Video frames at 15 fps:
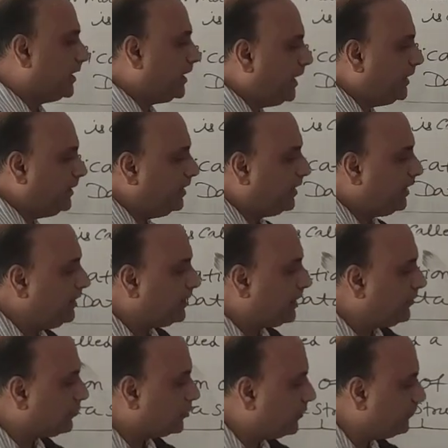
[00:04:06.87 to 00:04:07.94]
And in
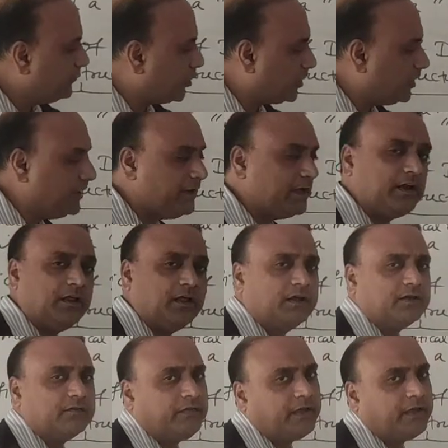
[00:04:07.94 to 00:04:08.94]
case of non-linear,